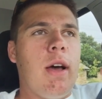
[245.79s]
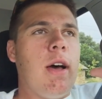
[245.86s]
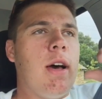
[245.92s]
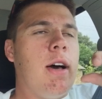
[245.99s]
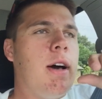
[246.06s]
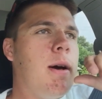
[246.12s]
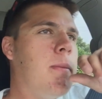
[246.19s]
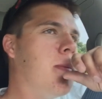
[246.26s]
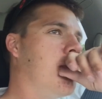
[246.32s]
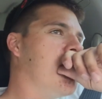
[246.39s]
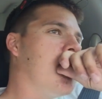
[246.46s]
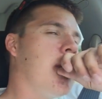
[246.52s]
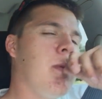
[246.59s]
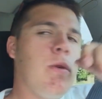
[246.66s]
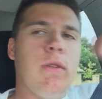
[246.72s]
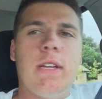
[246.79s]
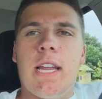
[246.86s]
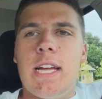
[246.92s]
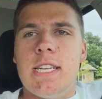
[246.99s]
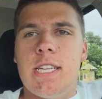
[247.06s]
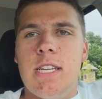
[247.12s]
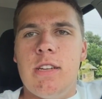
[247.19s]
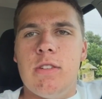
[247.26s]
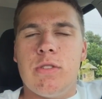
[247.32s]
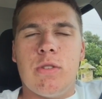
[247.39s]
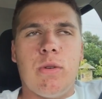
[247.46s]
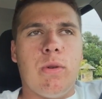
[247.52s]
I'm only 19 years